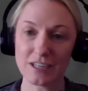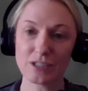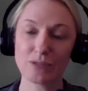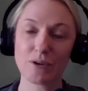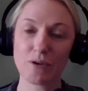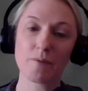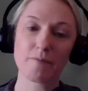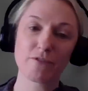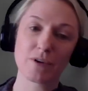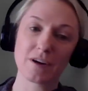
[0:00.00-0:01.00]
into a
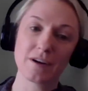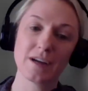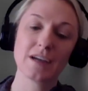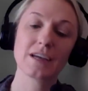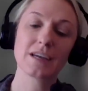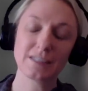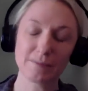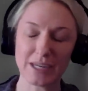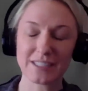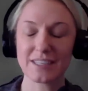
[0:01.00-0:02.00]
corp for
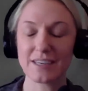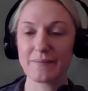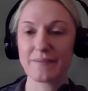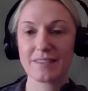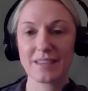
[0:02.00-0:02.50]
is messy.